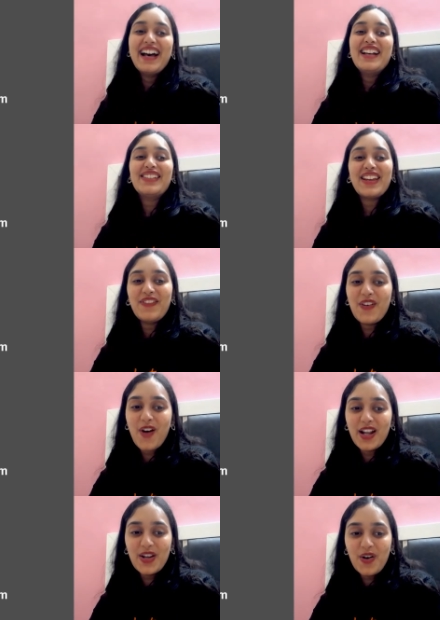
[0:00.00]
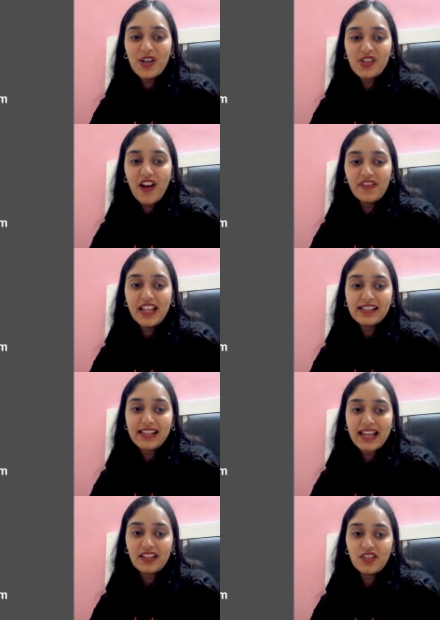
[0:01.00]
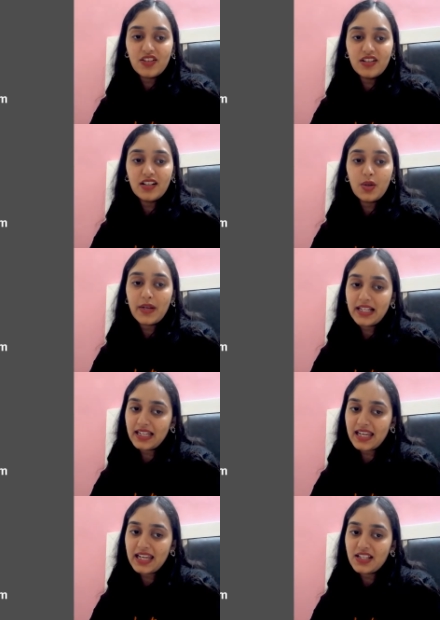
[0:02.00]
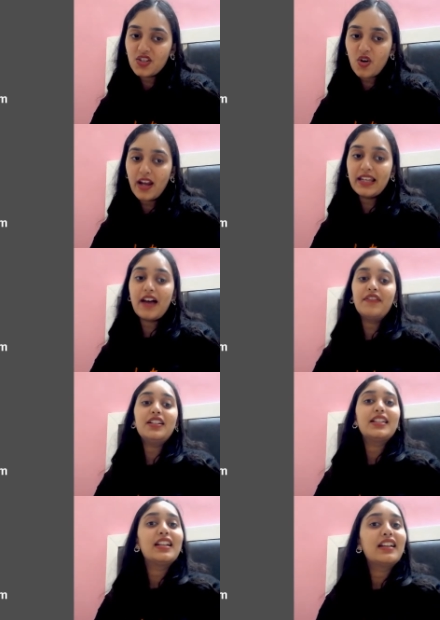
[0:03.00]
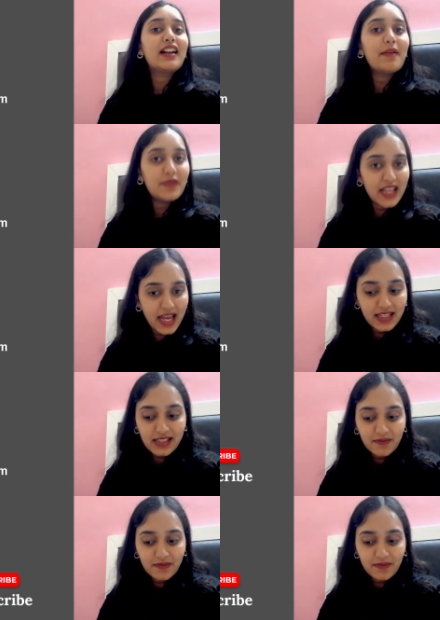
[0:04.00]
So if you want notes of this lecture, quickly join our Telegram channel.